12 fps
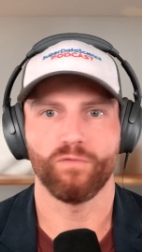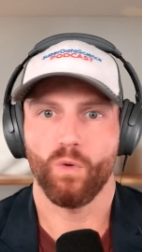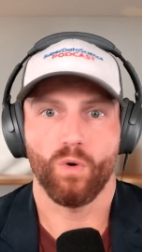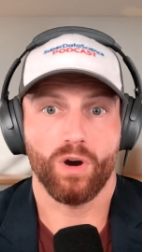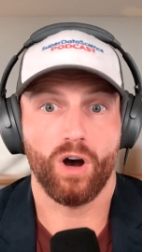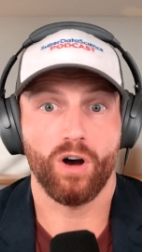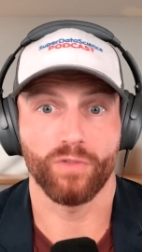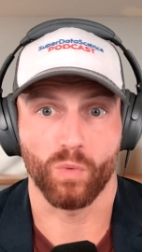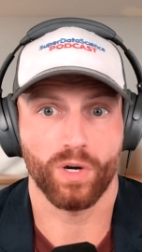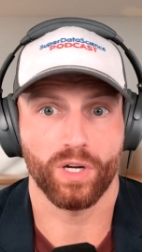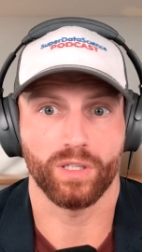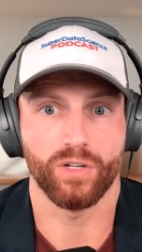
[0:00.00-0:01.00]
for all the
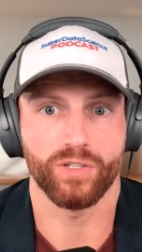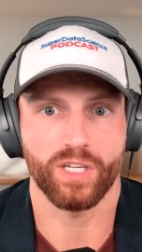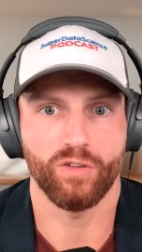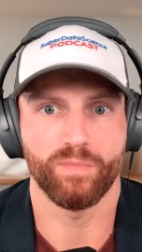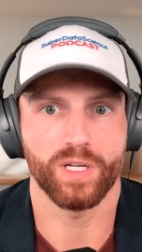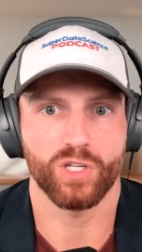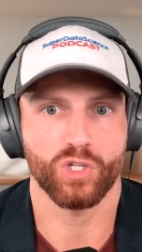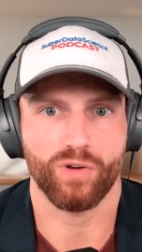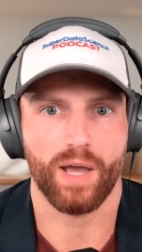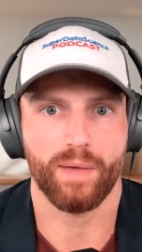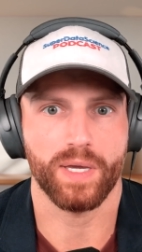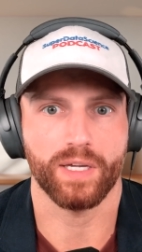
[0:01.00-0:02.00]
workloads that you've been
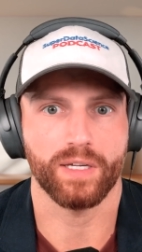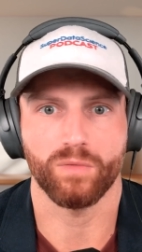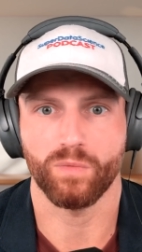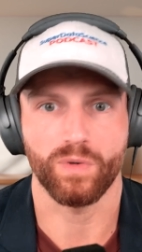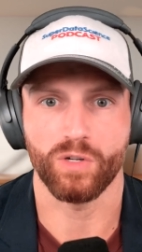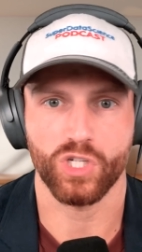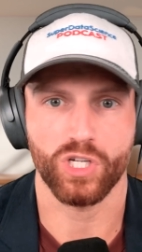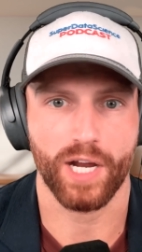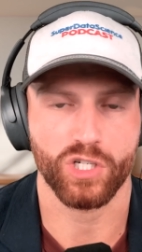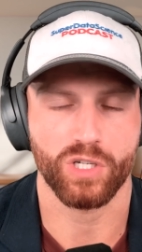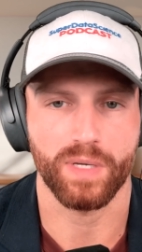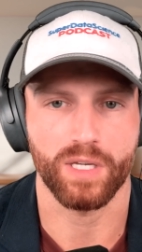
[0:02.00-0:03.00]
describing. We should
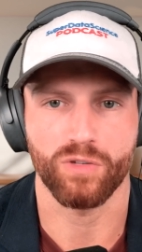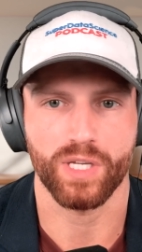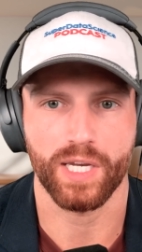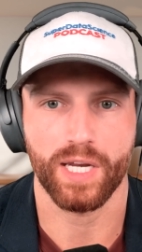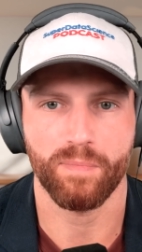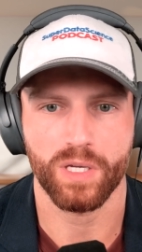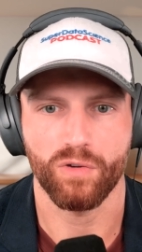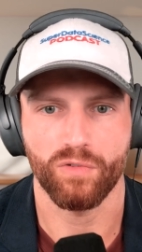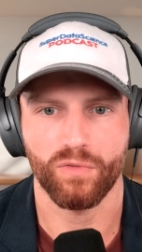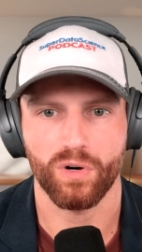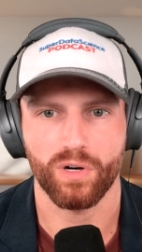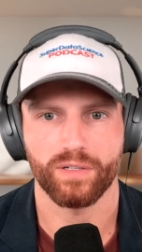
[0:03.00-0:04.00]
actually be using an NPU
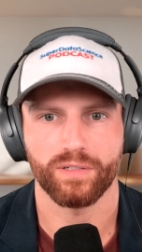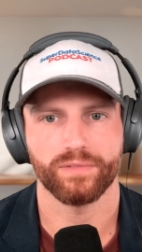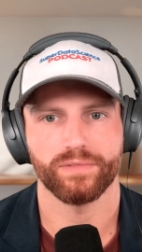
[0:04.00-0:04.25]
for.